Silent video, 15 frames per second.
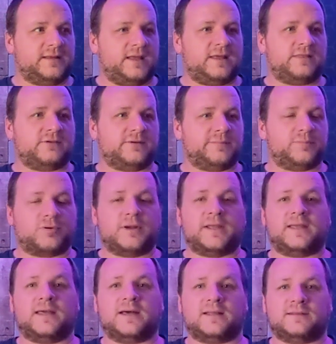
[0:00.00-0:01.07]
either a
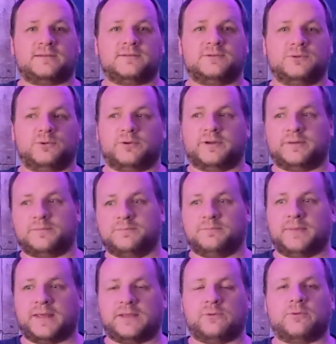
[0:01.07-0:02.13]
pre-cut or a
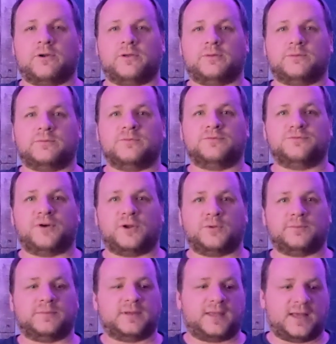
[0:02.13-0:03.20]
make your own
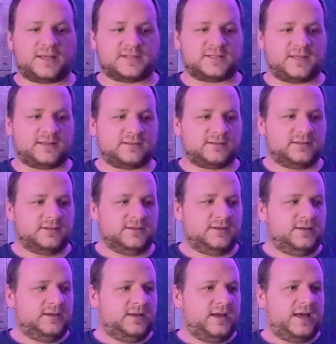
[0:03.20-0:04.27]
foam gasket,
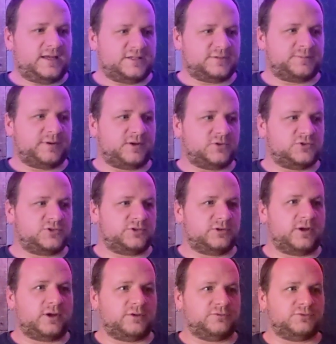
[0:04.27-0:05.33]
as opposed to
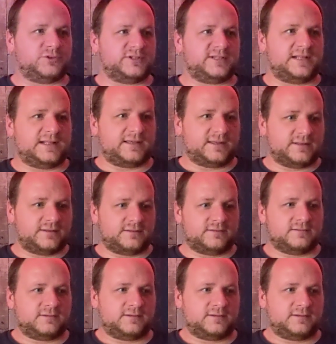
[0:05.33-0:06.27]
going for silicone